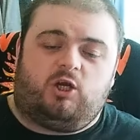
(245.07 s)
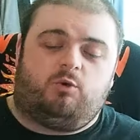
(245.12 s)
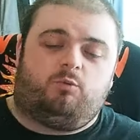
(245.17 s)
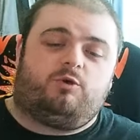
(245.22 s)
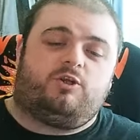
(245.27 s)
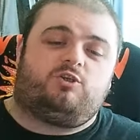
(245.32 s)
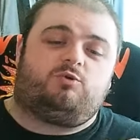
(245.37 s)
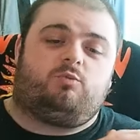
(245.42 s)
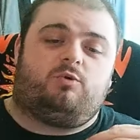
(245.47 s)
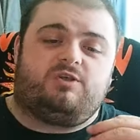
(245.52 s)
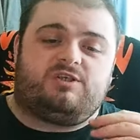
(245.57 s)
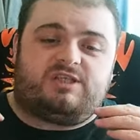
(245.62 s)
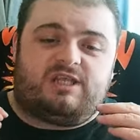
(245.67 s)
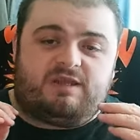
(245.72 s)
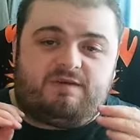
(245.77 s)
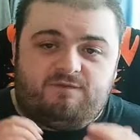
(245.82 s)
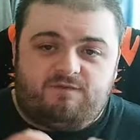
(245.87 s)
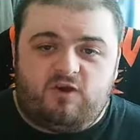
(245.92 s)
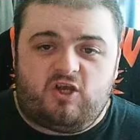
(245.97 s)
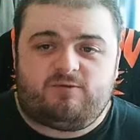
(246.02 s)
which was
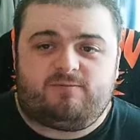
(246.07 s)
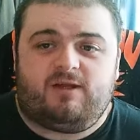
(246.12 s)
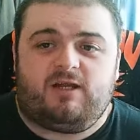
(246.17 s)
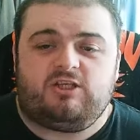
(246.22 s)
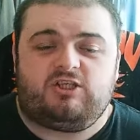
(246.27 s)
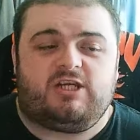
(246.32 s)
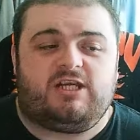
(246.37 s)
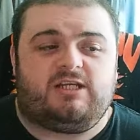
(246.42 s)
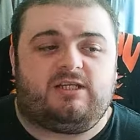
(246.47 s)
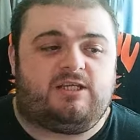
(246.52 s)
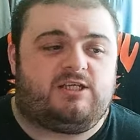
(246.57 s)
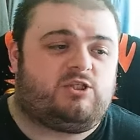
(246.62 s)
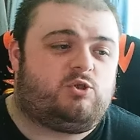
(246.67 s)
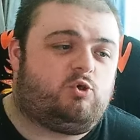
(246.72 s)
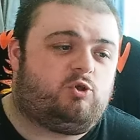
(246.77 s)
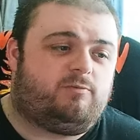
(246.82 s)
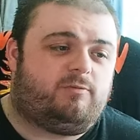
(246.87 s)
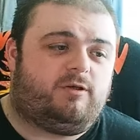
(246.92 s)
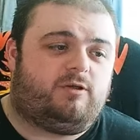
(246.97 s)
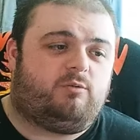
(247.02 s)
the first match in this
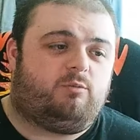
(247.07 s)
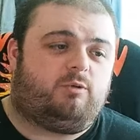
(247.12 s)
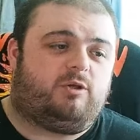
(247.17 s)
tournament,